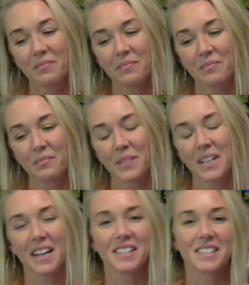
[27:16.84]
We
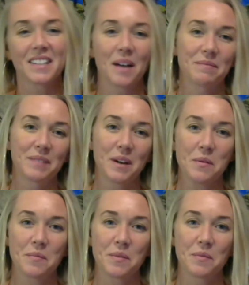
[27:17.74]
gotta stop
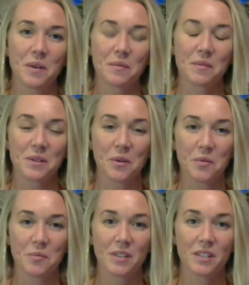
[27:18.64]
going with what we're
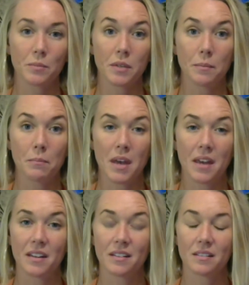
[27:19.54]
told we should be.
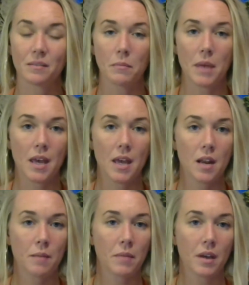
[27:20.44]
Men.
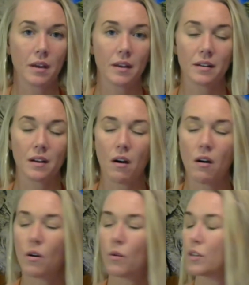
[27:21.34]

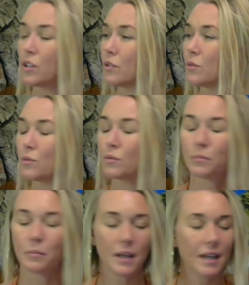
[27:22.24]
Oh, you
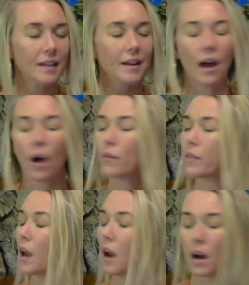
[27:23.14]
men out
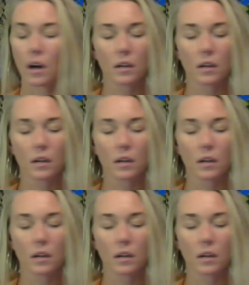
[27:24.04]
there.